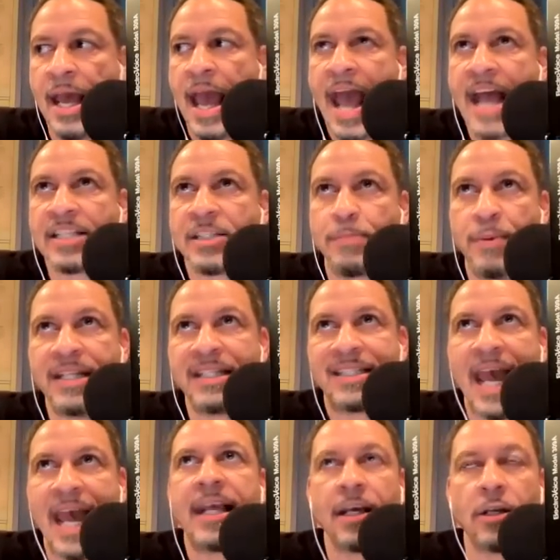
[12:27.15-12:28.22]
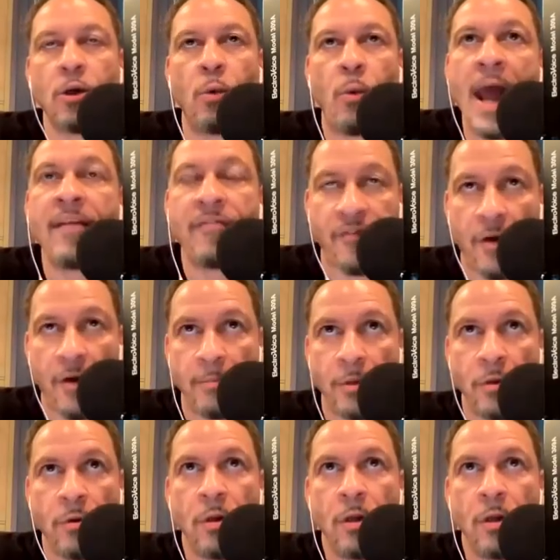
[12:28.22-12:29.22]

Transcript: has been taken away from you.